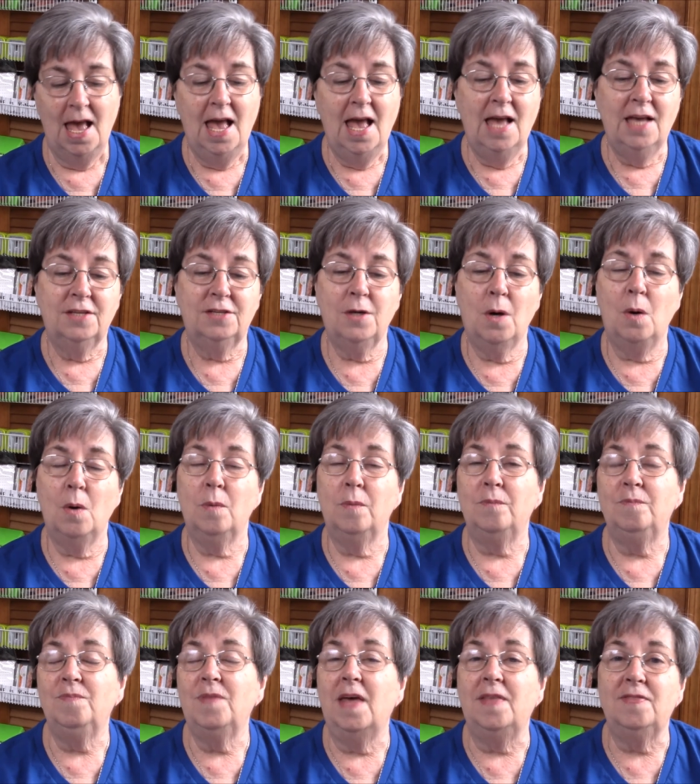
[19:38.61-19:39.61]
So
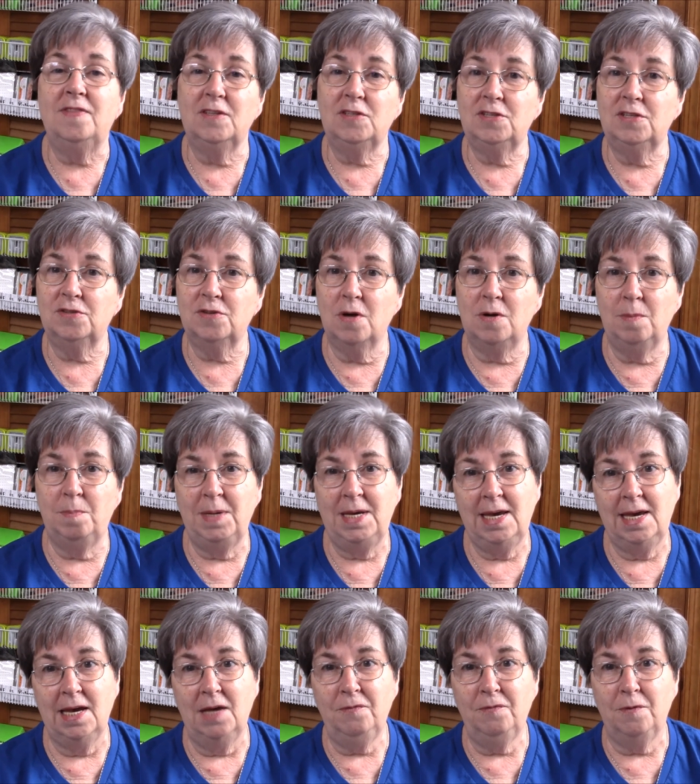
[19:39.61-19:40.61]
this is going to
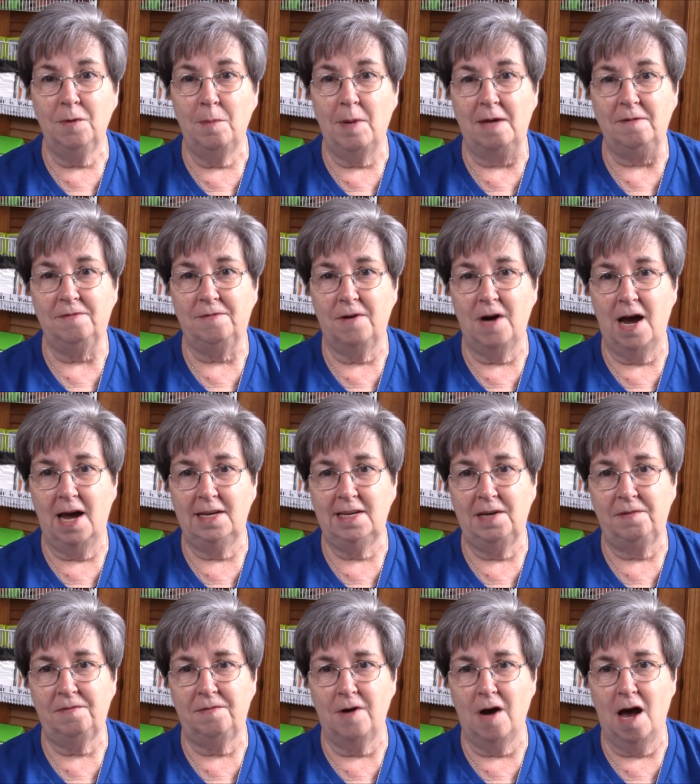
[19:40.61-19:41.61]
be it for my
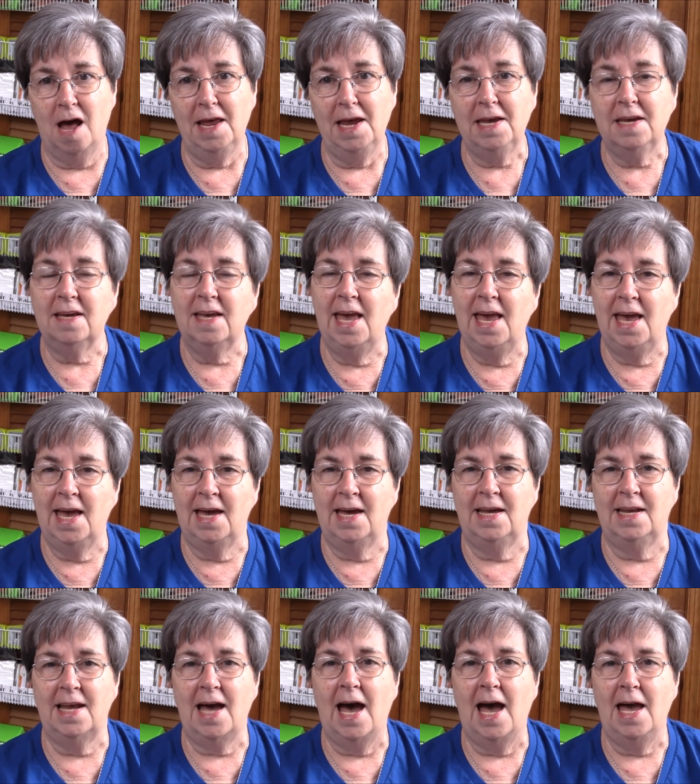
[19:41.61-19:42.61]
Friday Frolic,
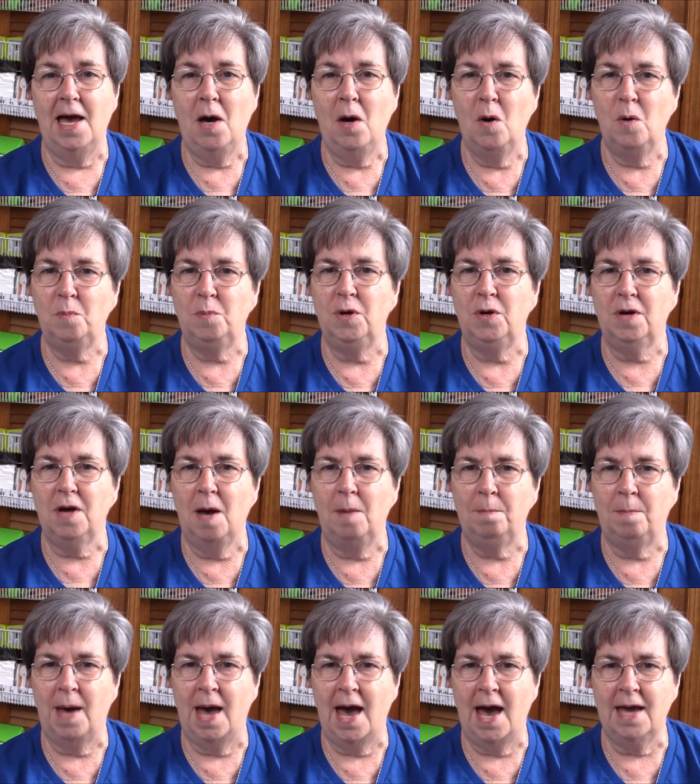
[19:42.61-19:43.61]
and I hope you
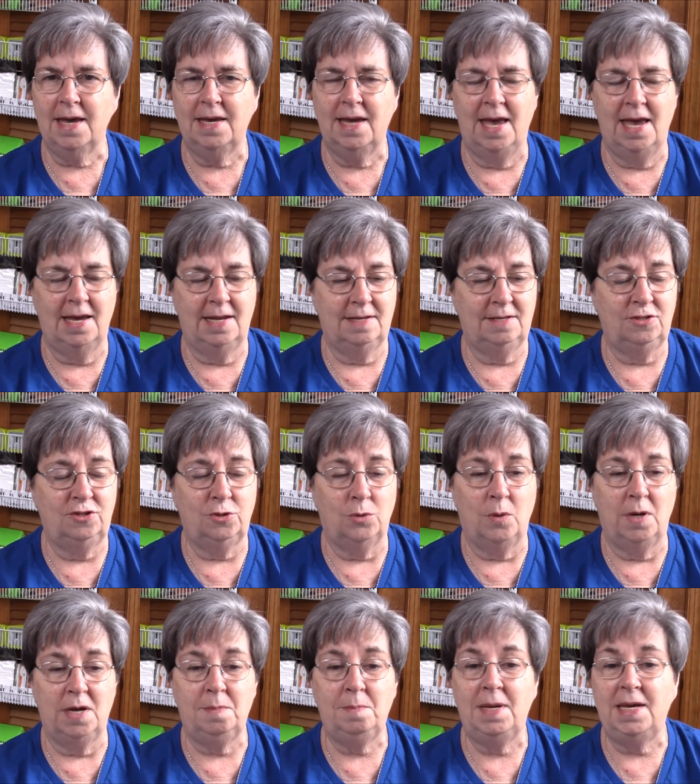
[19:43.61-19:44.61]
come back and
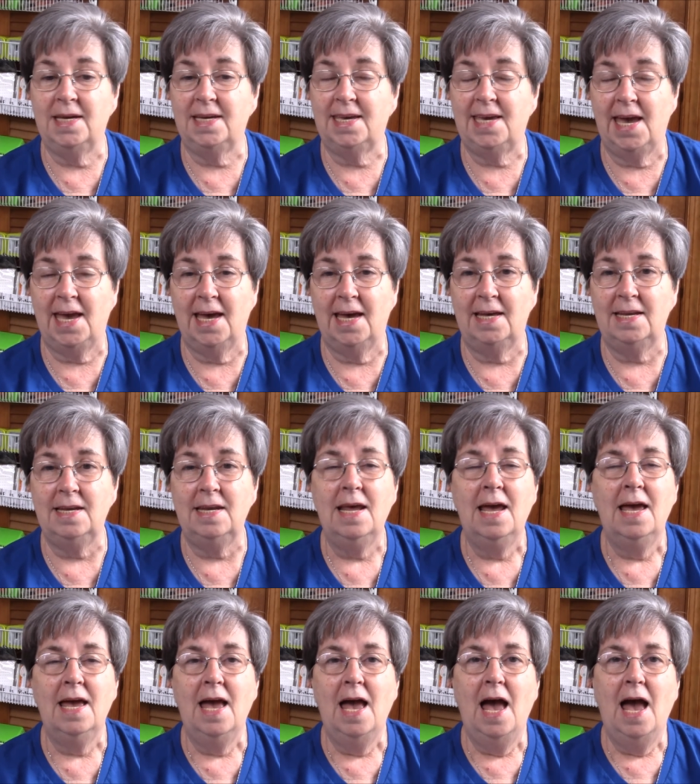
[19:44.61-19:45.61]
join me again.
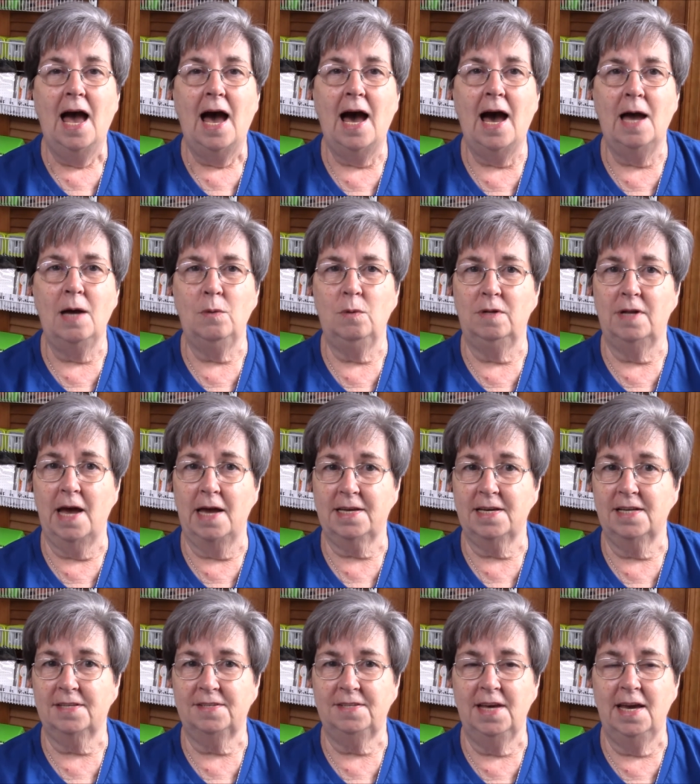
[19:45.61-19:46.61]
I, like
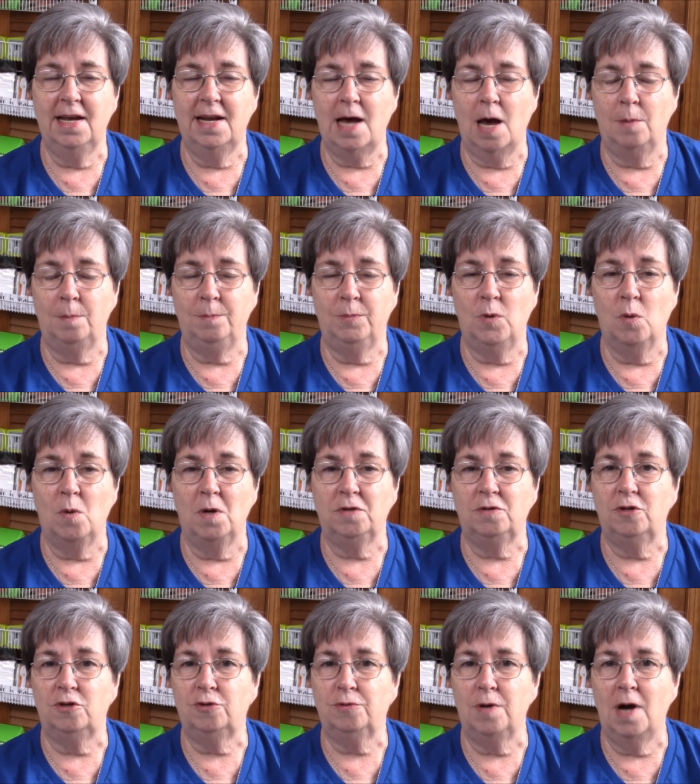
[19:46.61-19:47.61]
I said, I'm going
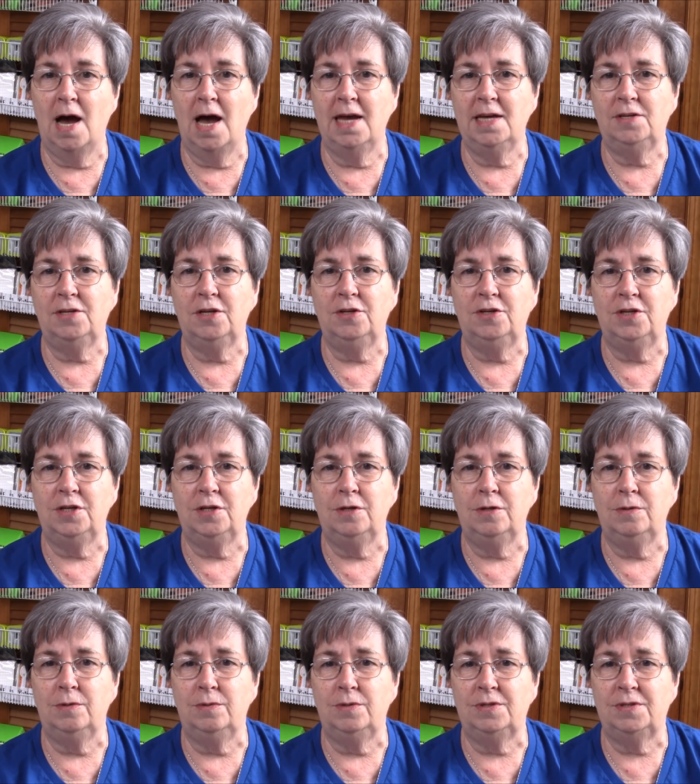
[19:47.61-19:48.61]
to try to
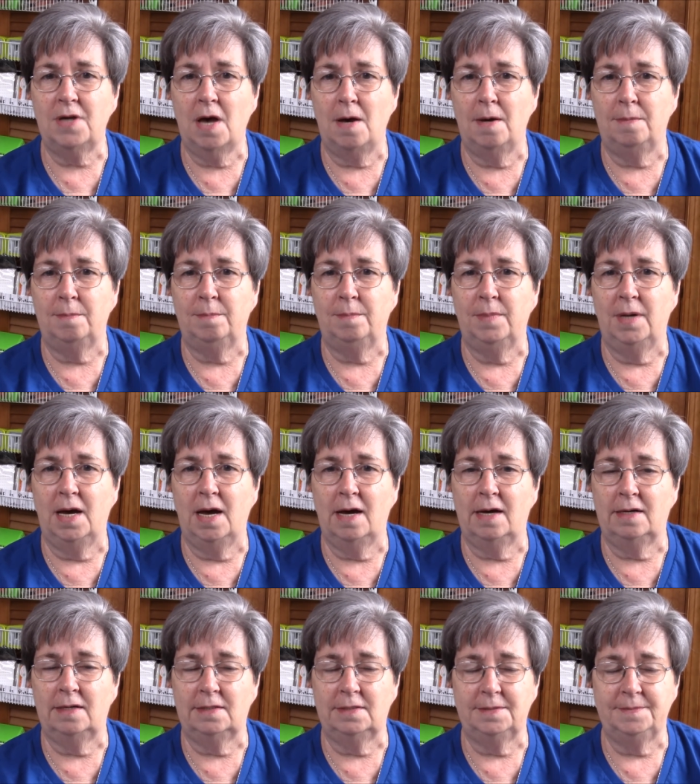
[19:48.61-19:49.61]
do some...
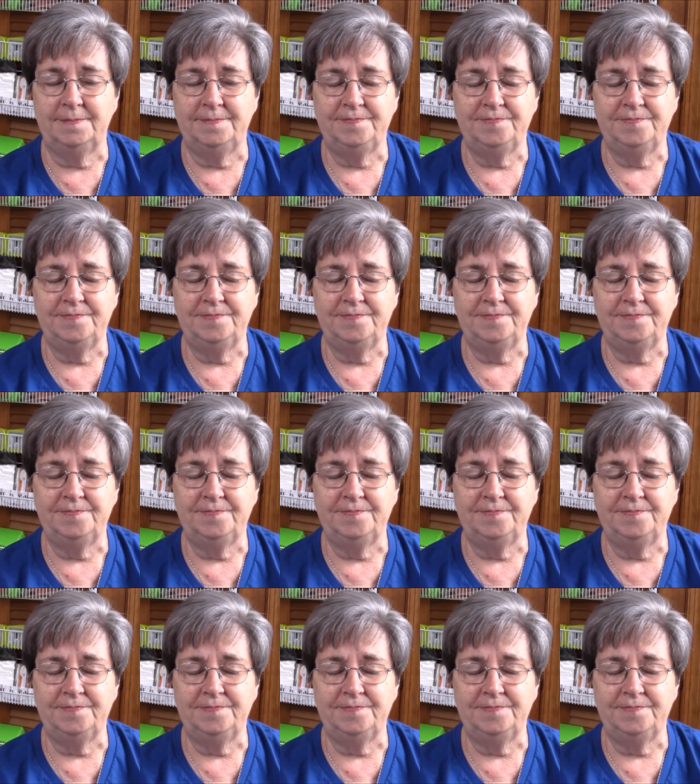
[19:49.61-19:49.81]
Uh,